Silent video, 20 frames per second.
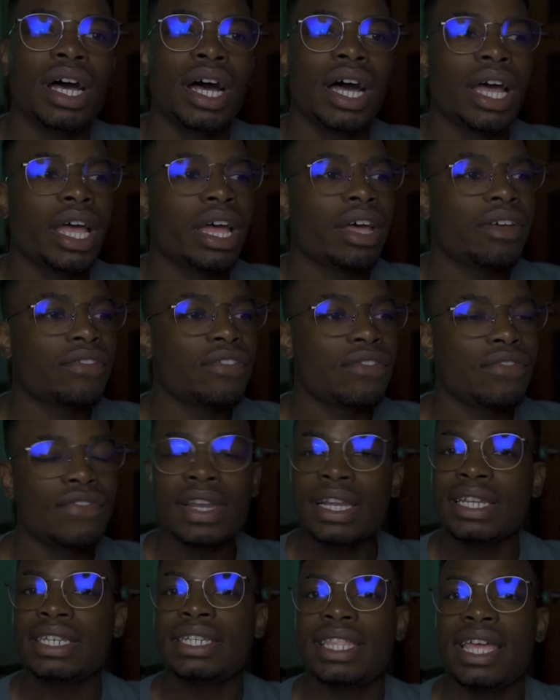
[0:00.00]
I have
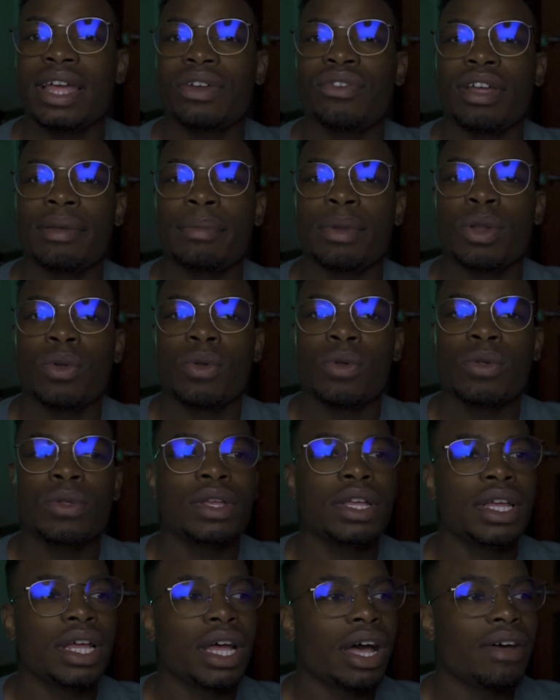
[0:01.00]
fell into that rabbit hole.
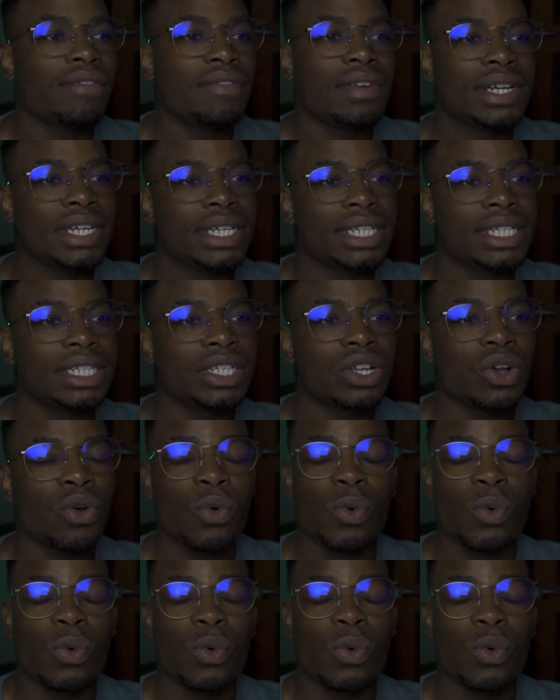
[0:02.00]
I've learned